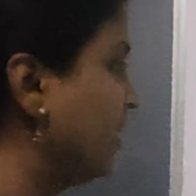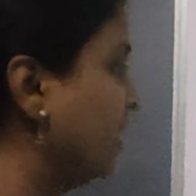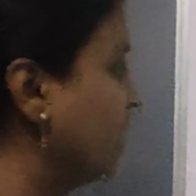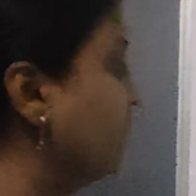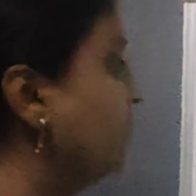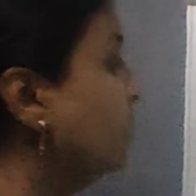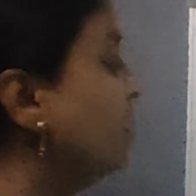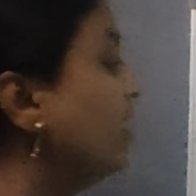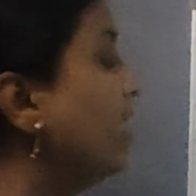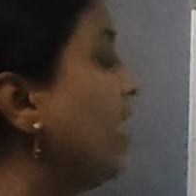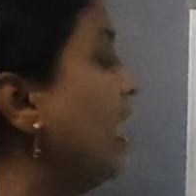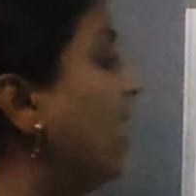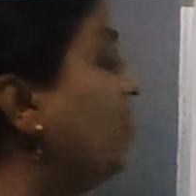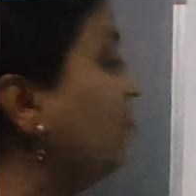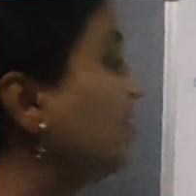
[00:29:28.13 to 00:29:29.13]
end,
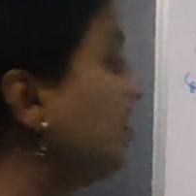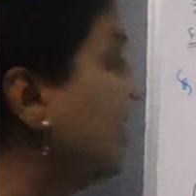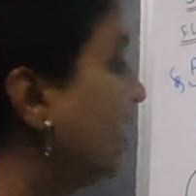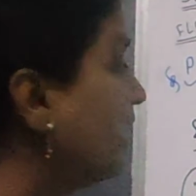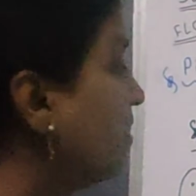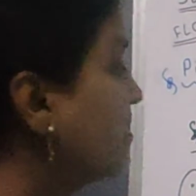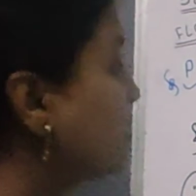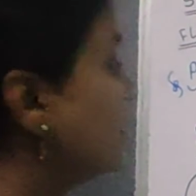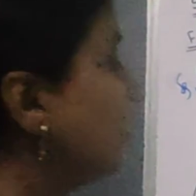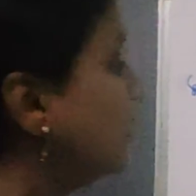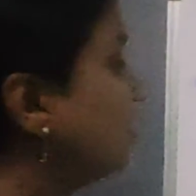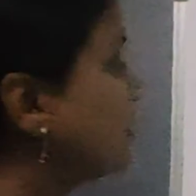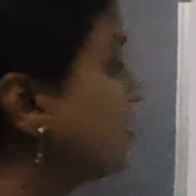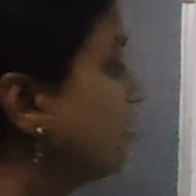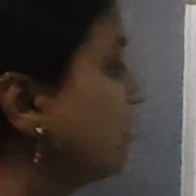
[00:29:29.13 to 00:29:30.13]
having the egg cell
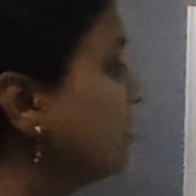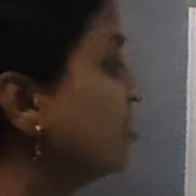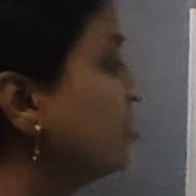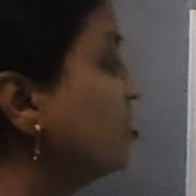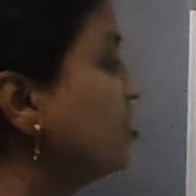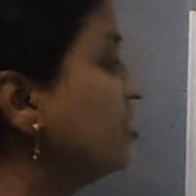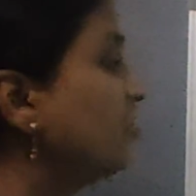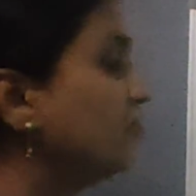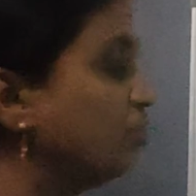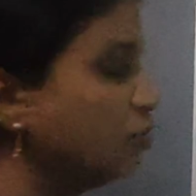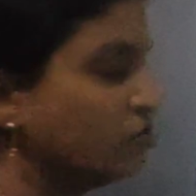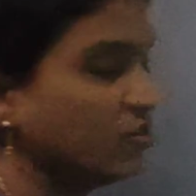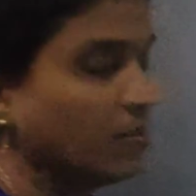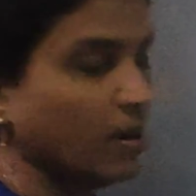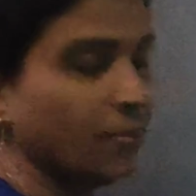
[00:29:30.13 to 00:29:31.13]
and the synergids and the
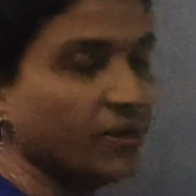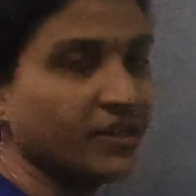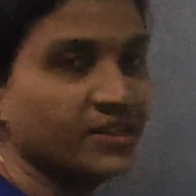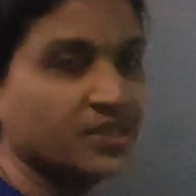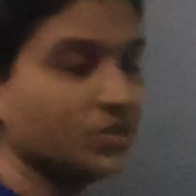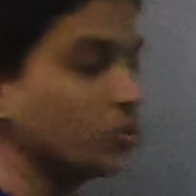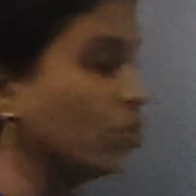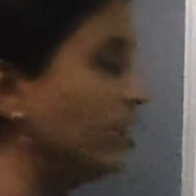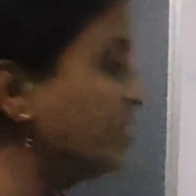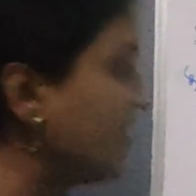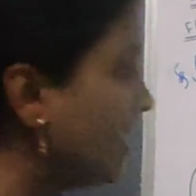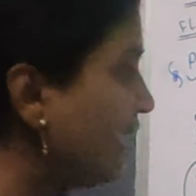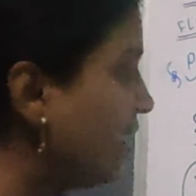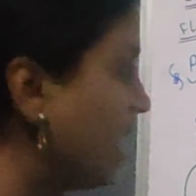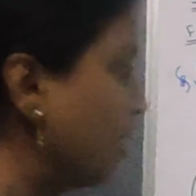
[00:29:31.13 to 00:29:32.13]
filiform apparatus, is called as
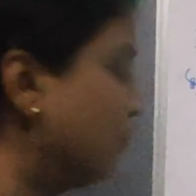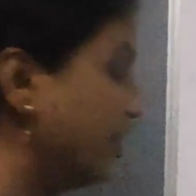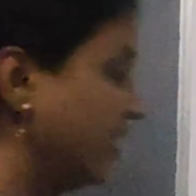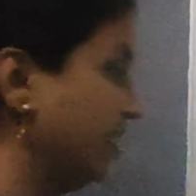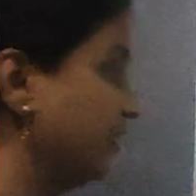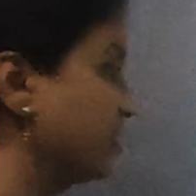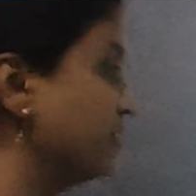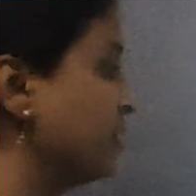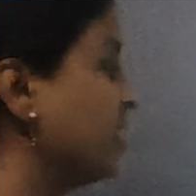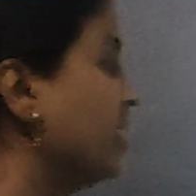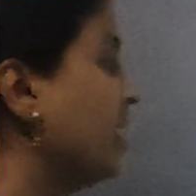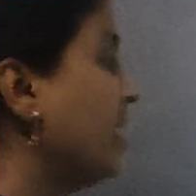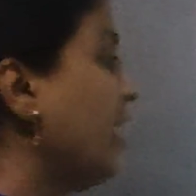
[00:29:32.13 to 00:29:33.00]
egg apparatus.